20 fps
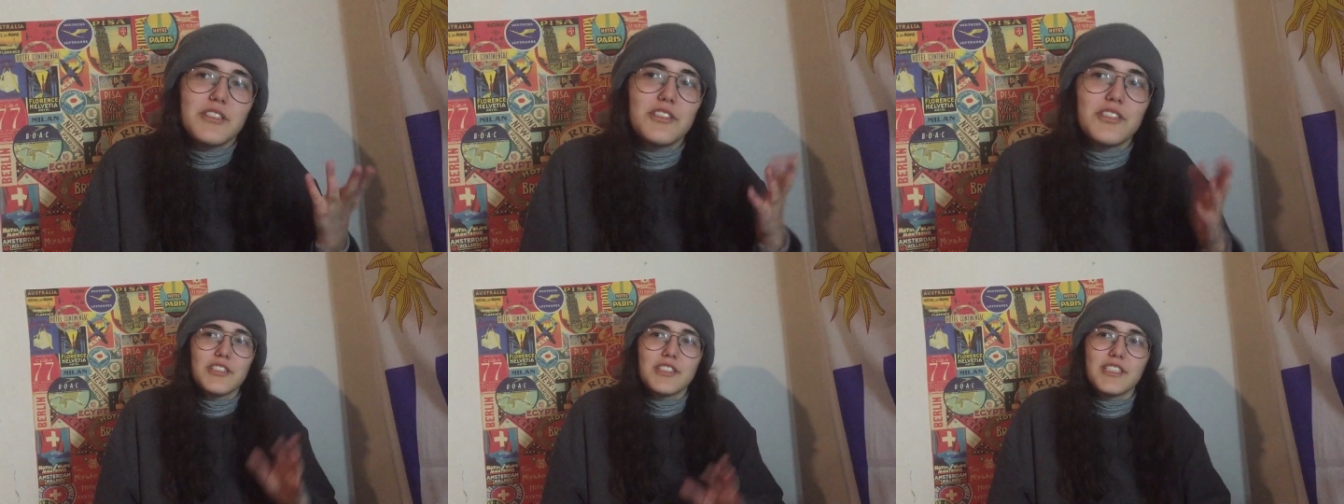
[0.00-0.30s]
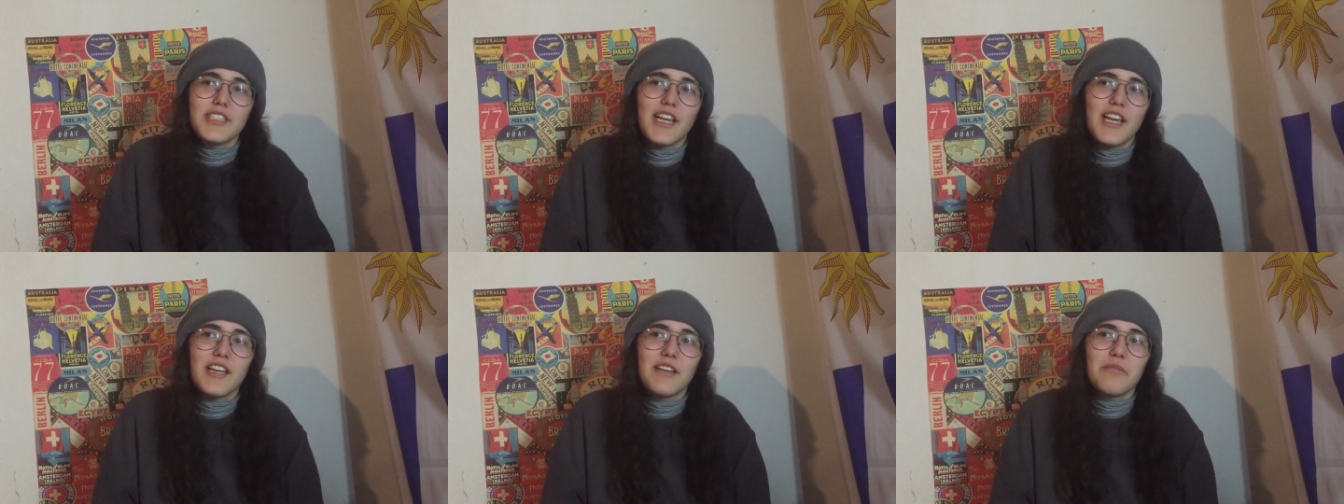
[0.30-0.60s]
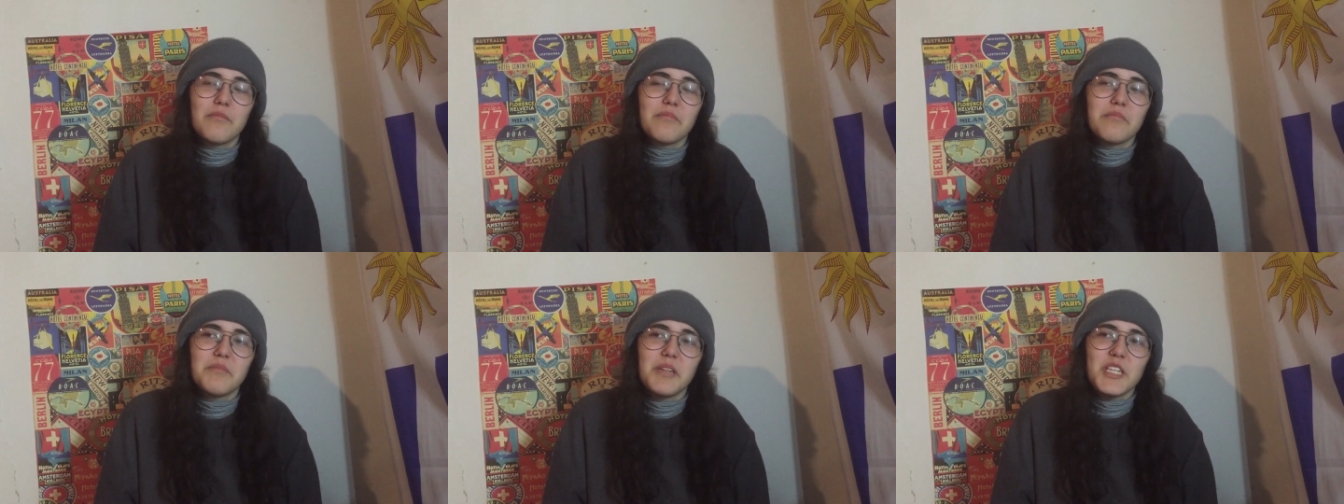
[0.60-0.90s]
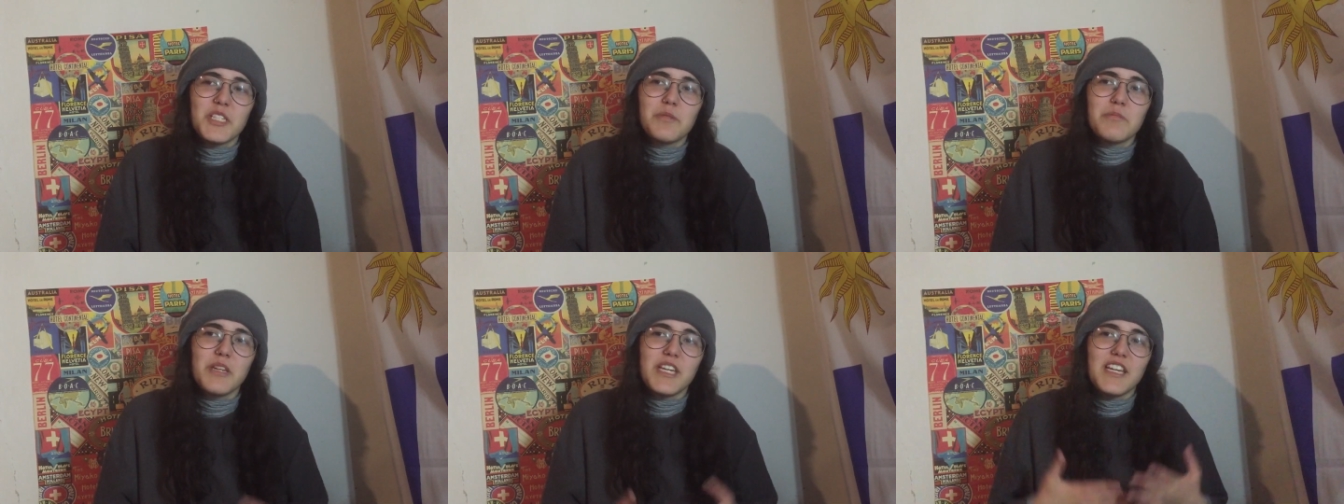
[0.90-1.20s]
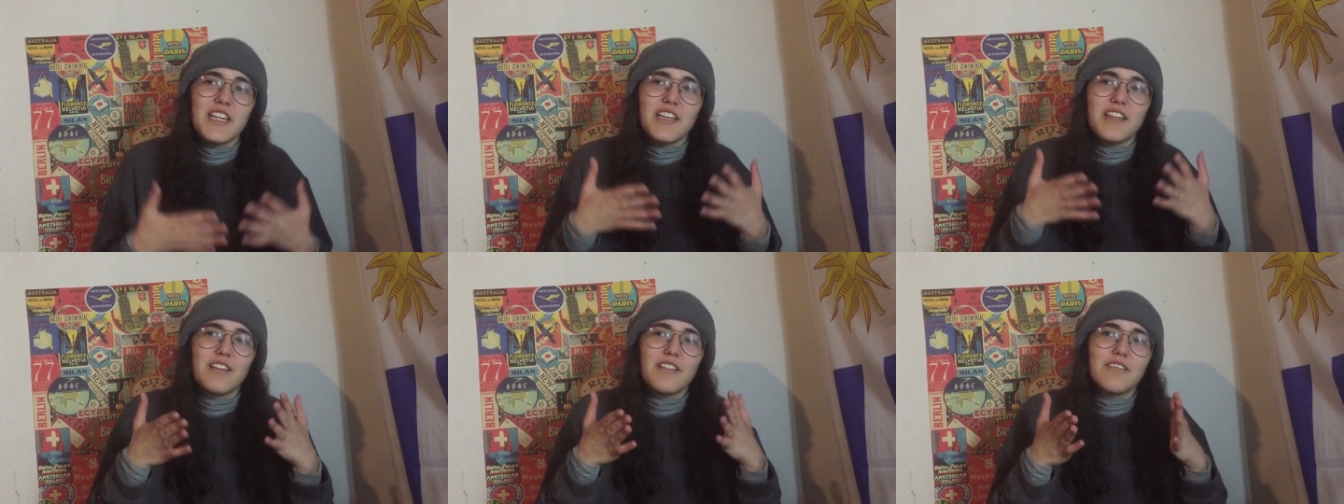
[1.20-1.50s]
It just like makes
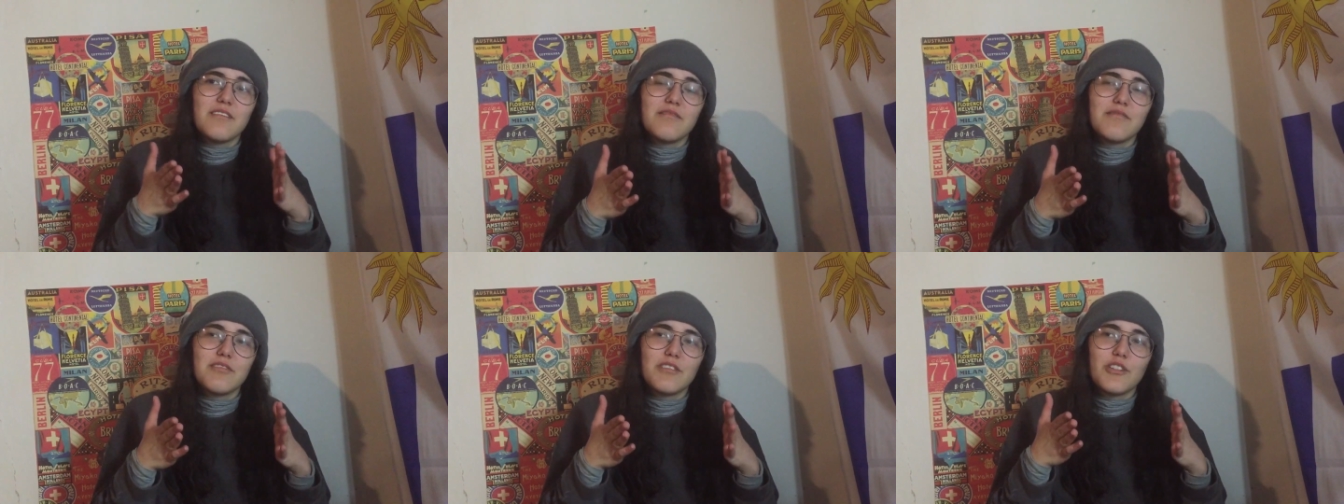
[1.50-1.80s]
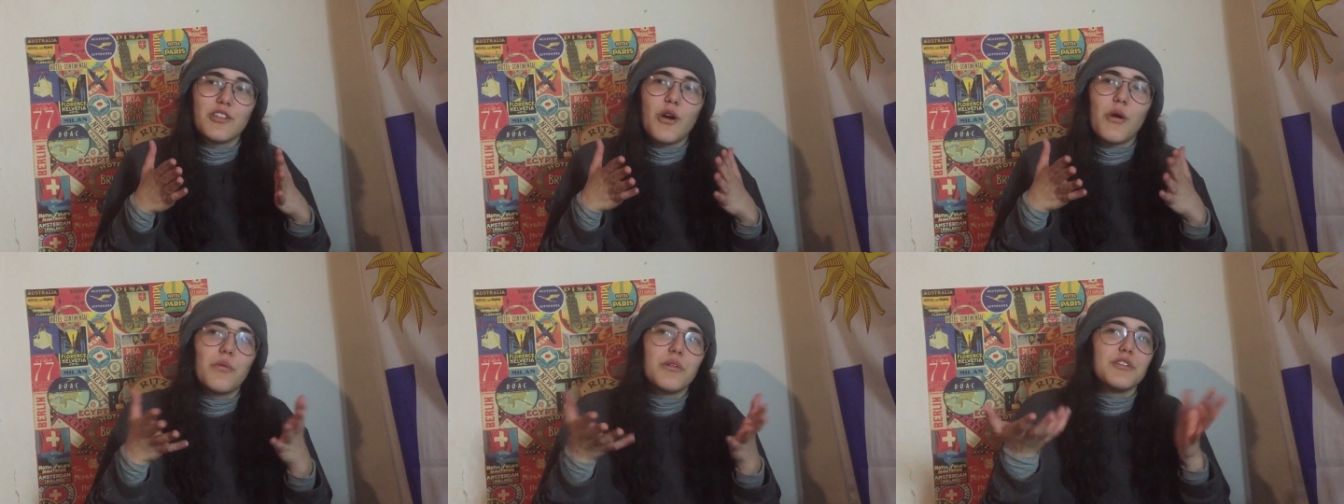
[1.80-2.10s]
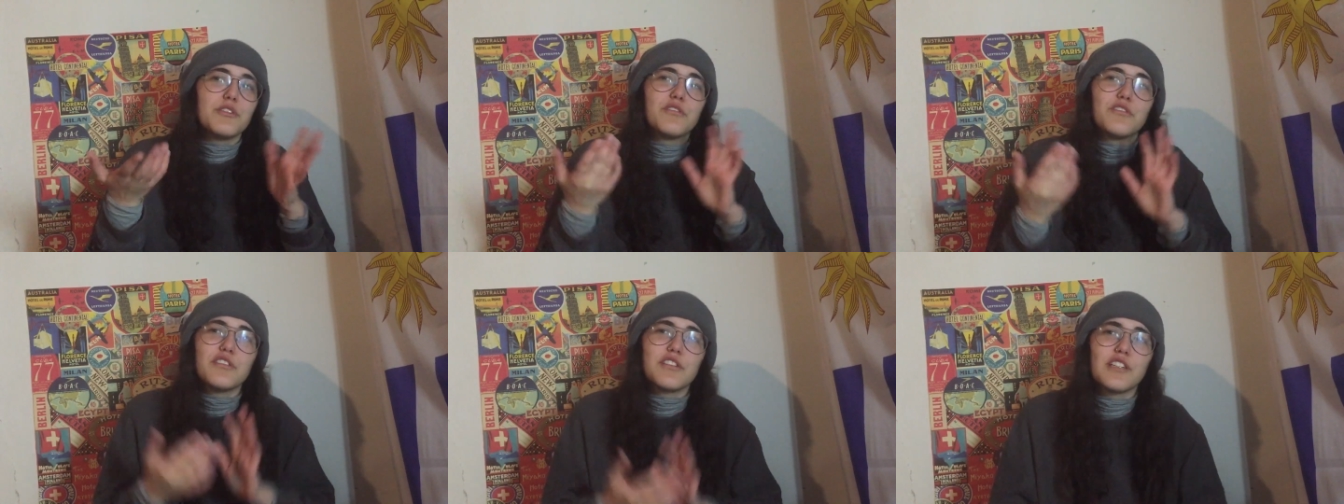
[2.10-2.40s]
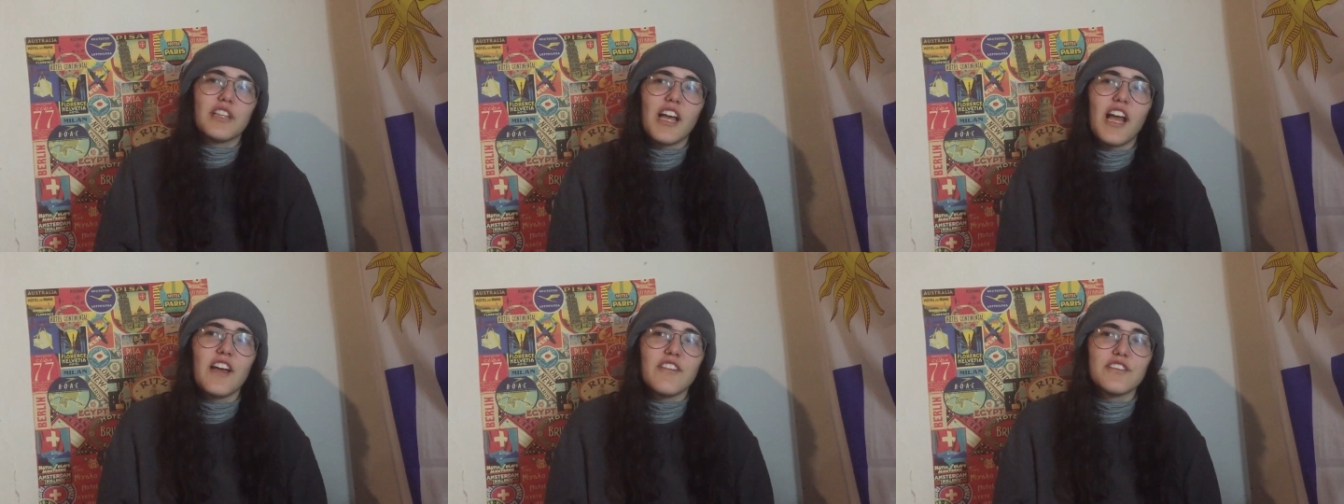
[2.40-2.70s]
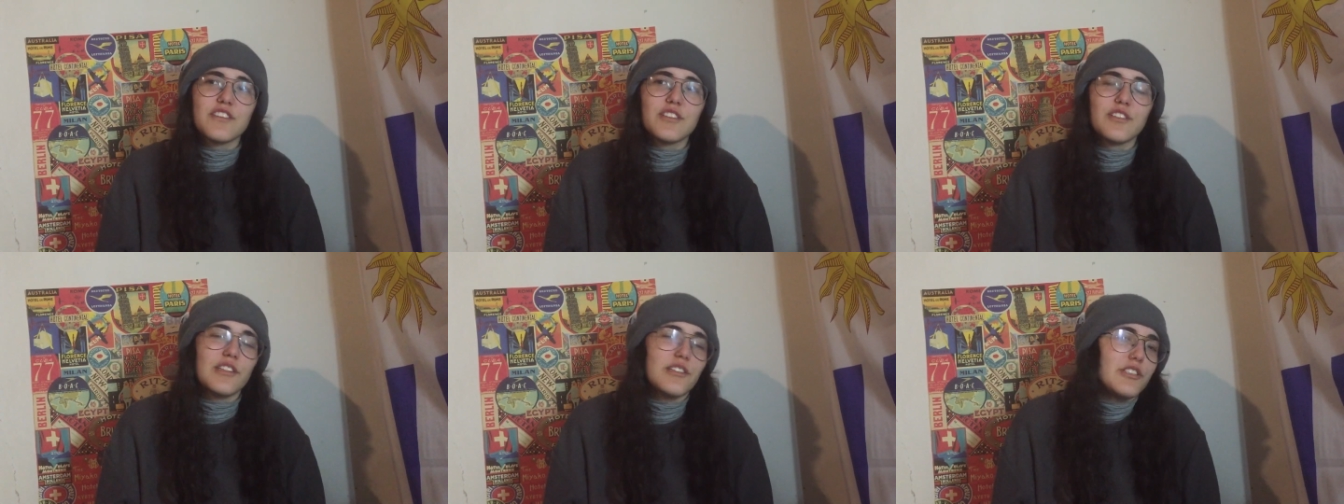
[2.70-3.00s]
me go into their
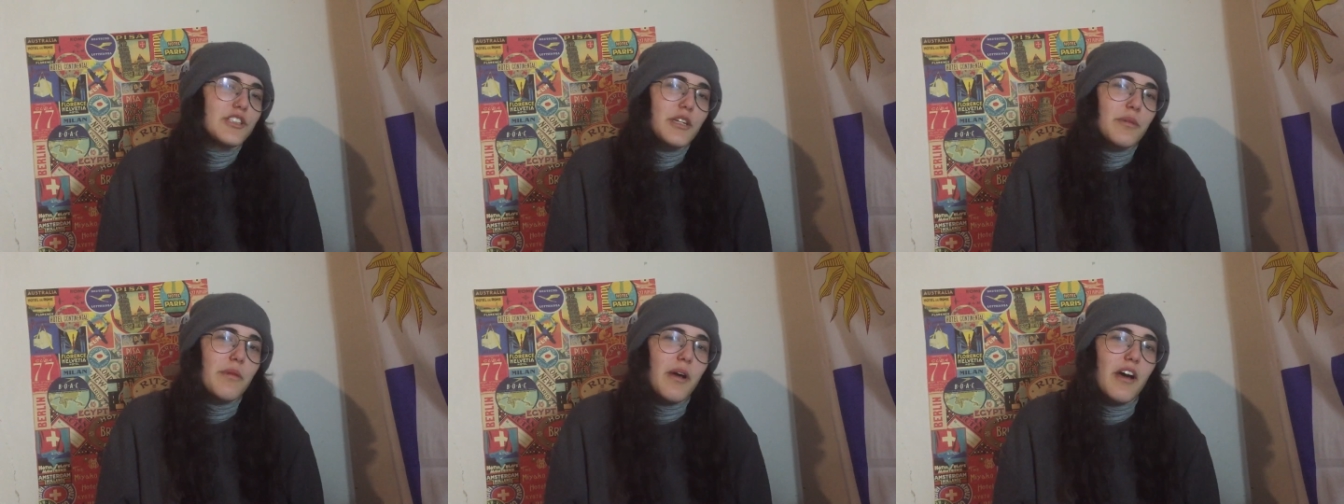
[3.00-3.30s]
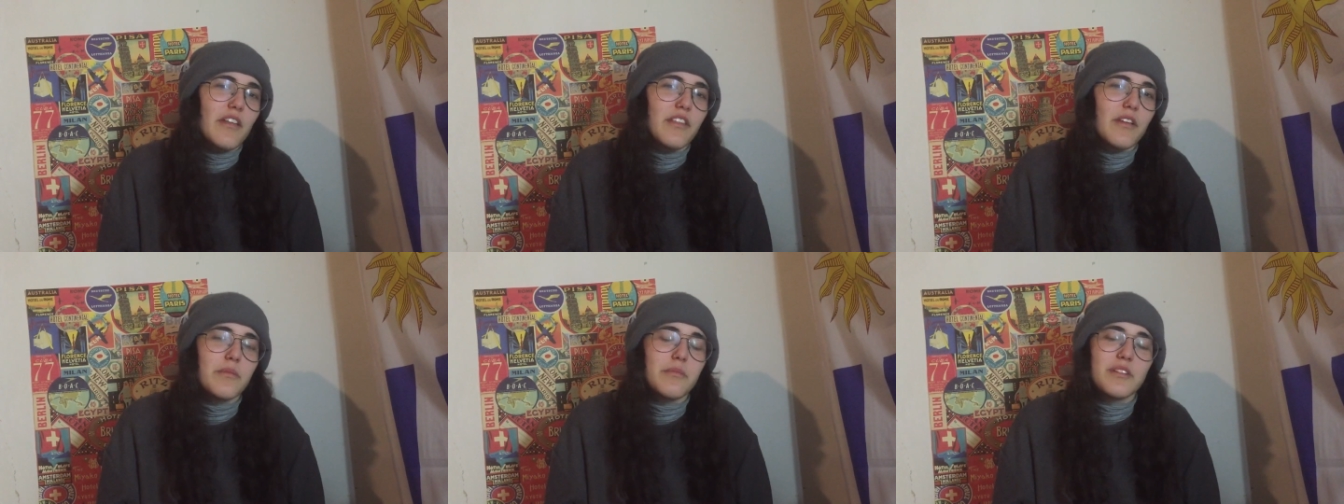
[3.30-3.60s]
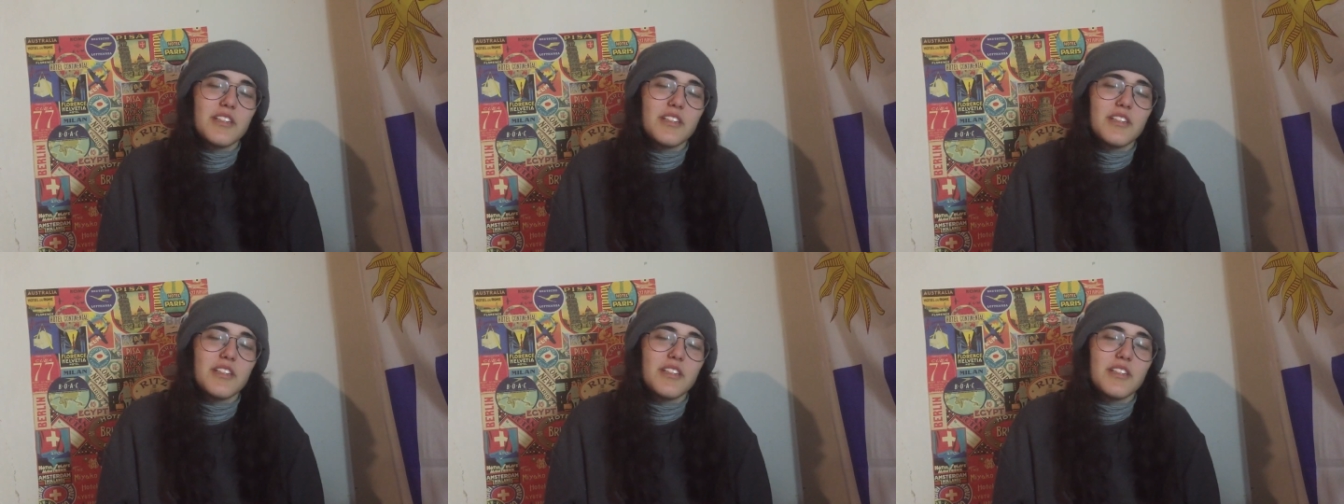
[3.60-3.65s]
lives and learn about them,